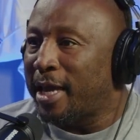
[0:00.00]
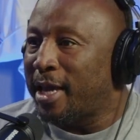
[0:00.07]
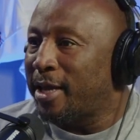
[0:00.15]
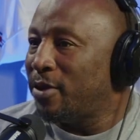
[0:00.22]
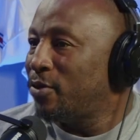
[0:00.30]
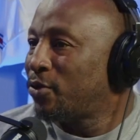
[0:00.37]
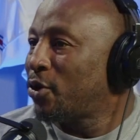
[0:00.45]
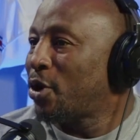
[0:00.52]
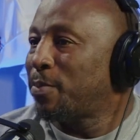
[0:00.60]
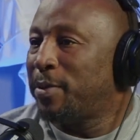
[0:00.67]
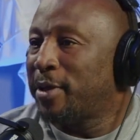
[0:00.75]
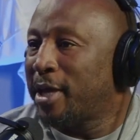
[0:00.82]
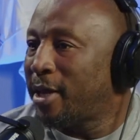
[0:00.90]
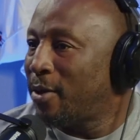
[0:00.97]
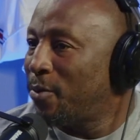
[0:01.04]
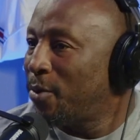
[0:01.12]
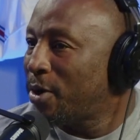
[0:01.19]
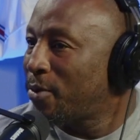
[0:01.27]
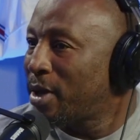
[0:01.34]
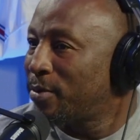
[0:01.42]
and you started playing in
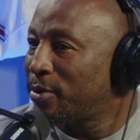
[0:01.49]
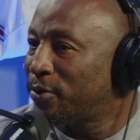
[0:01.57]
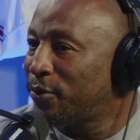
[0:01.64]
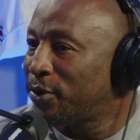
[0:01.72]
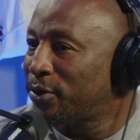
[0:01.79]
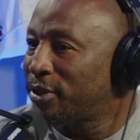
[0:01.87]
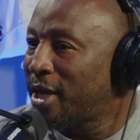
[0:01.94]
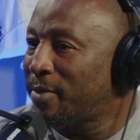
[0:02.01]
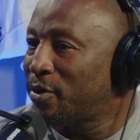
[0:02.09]
what grade was the first time?